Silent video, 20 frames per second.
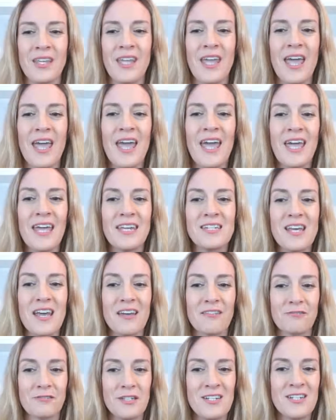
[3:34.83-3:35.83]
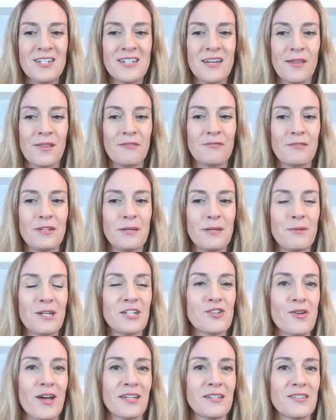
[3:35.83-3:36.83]
And I've written down the phonemic
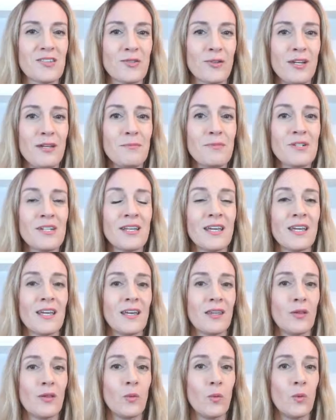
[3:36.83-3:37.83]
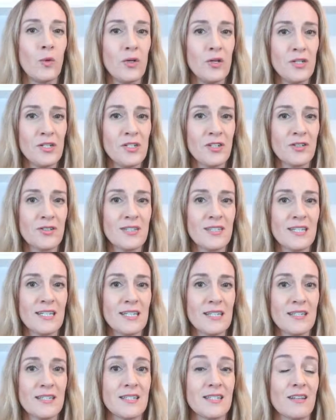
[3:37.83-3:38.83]
transcript. The word
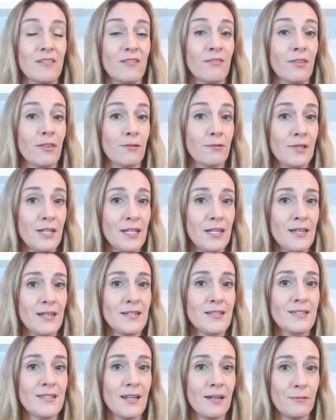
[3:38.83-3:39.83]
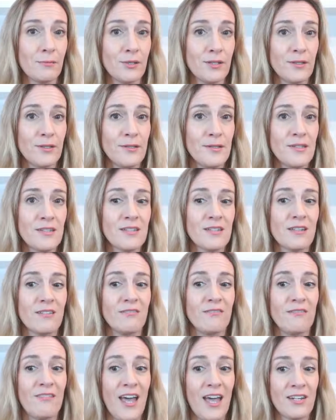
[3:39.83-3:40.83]
consists of 3 syllables,
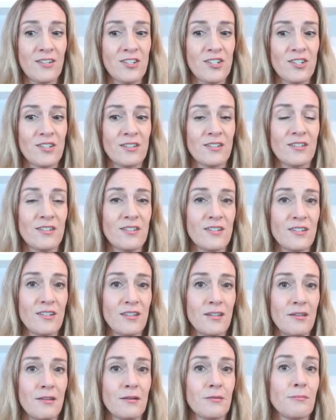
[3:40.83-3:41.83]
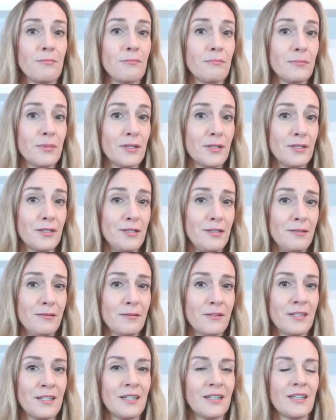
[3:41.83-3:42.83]
vegetable,
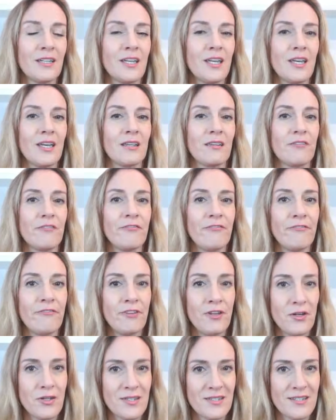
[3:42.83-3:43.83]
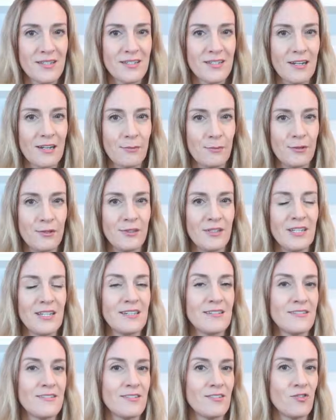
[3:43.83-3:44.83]
and the first syllable is
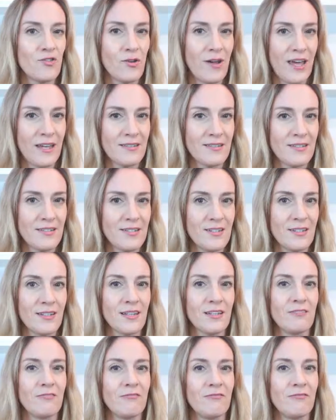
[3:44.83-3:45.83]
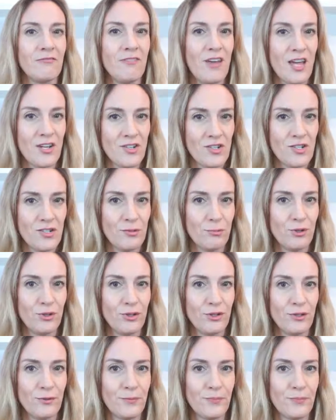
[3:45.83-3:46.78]
stressed, vegetable.